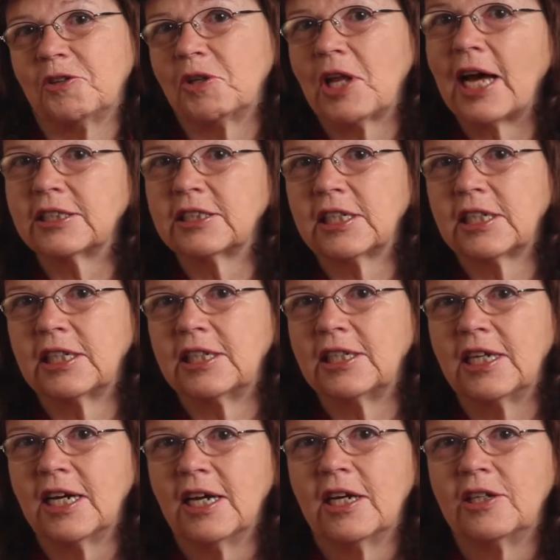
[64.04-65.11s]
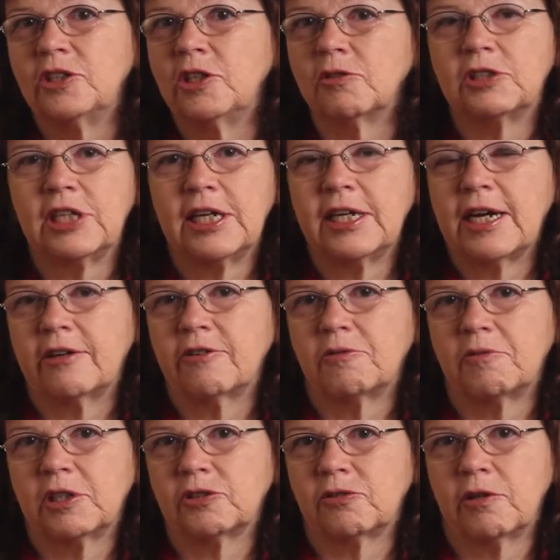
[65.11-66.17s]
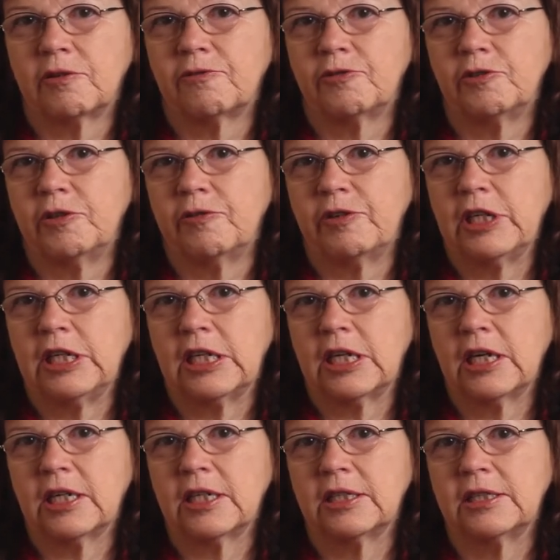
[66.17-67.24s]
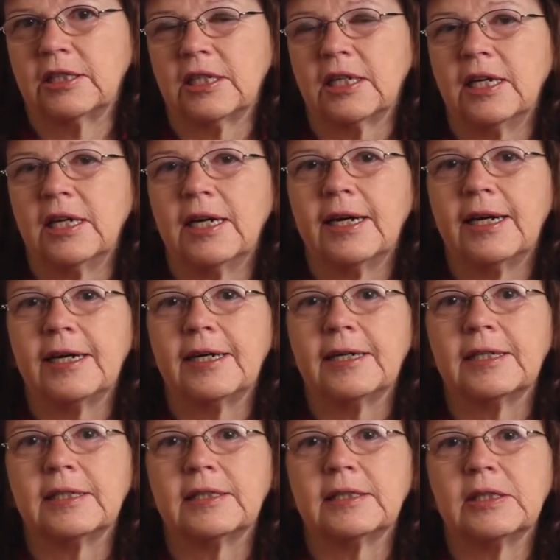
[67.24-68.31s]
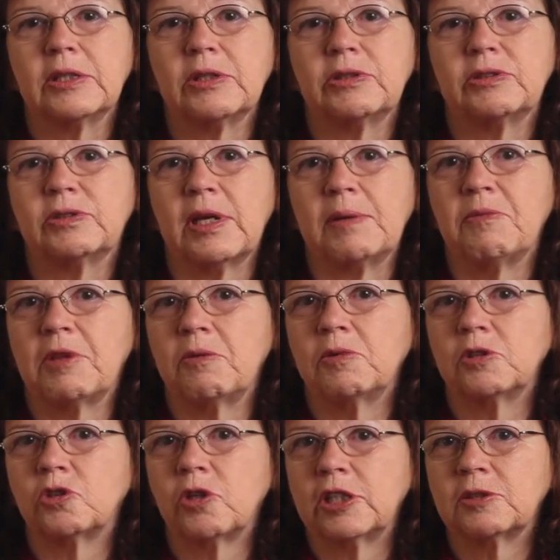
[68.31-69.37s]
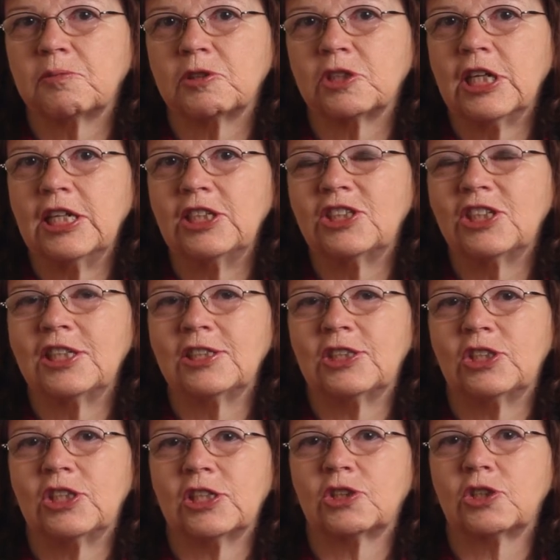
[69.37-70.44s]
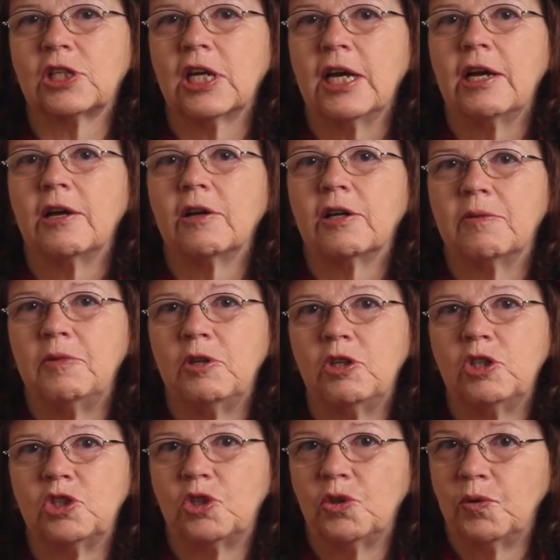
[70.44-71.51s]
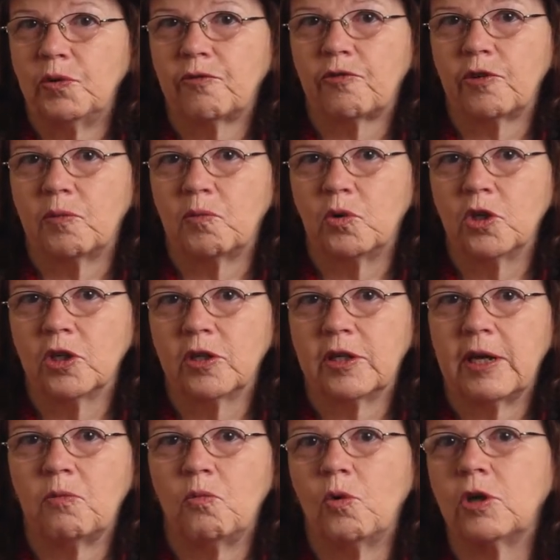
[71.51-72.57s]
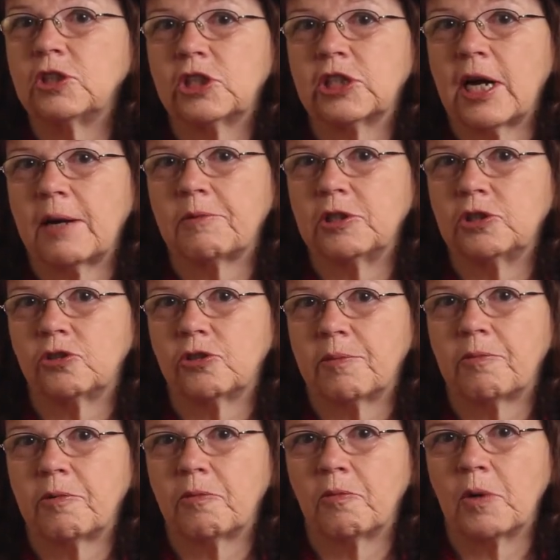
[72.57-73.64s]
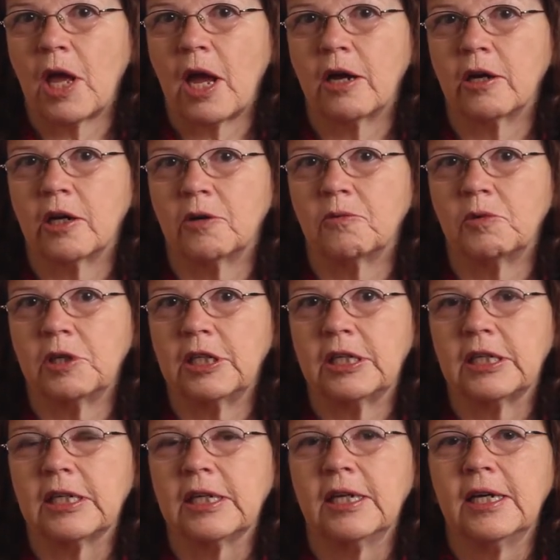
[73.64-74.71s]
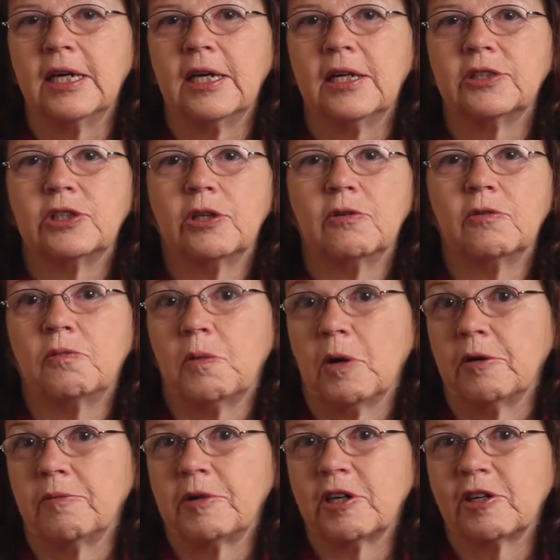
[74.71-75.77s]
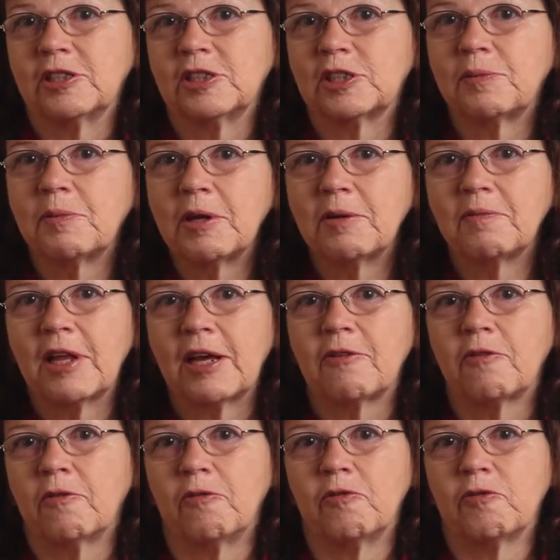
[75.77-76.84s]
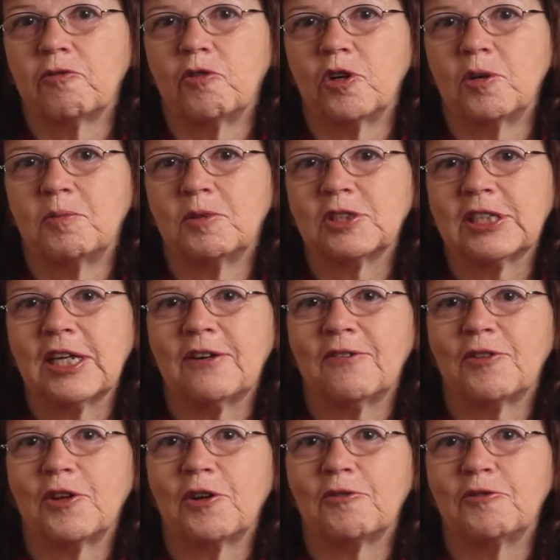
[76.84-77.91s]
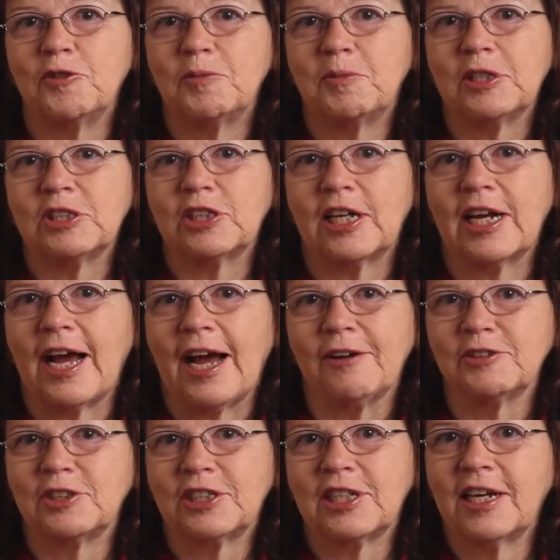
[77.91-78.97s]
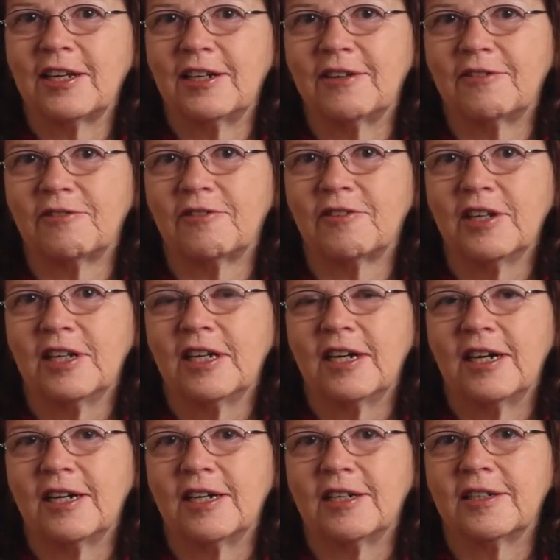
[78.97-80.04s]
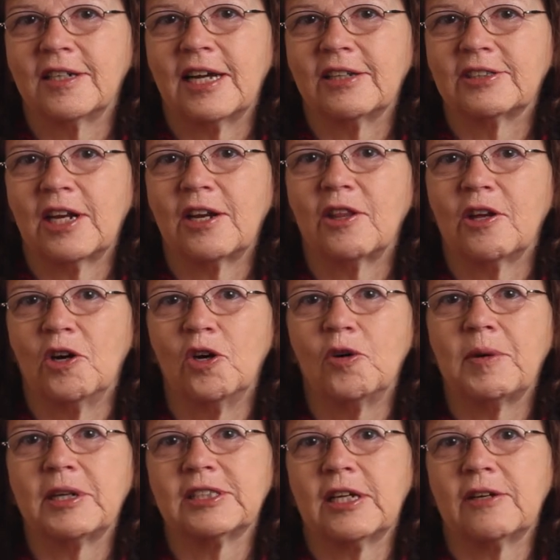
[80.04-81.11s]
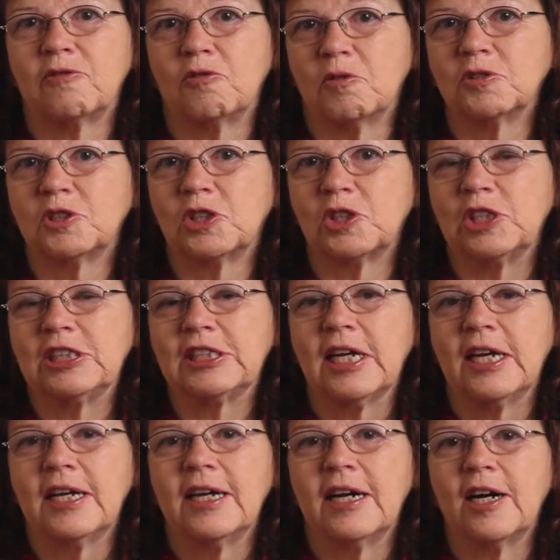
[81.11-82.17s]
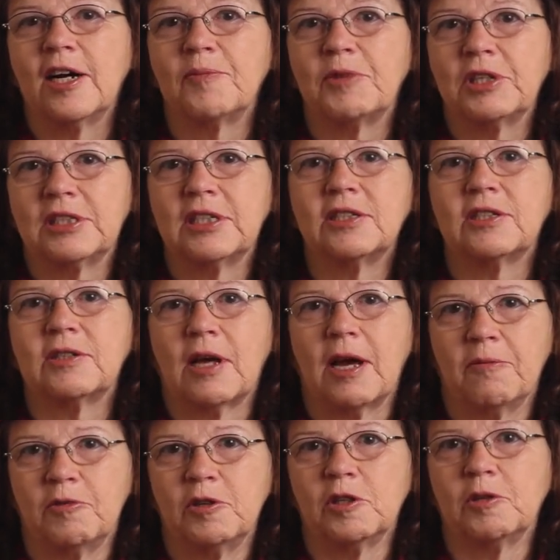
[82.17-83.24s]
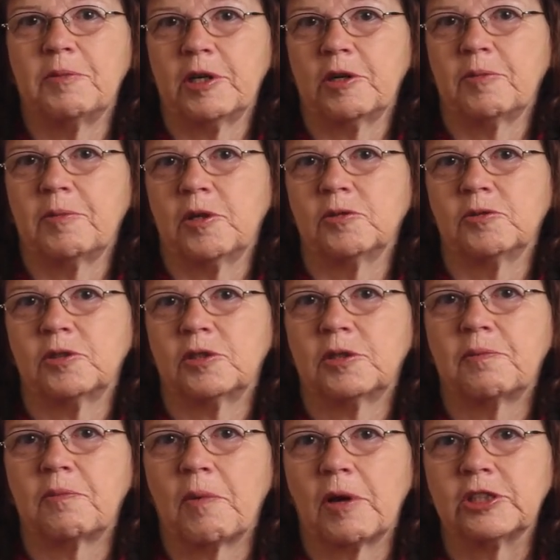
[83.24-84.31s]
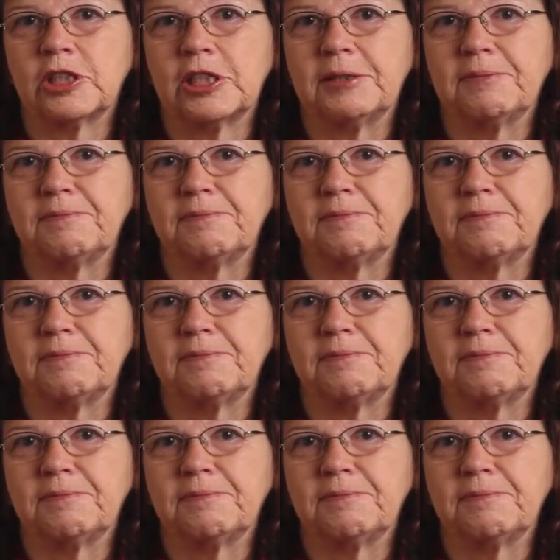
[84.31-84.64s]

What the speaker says: latte, no takeout or restaurant food of any kind. Same thing with transportation. It's just commuting to and from work and one shopping trip a week. So Americans spend like over 40% of their food budget outside of the home, outside of groceries. This is a real bare bones budget.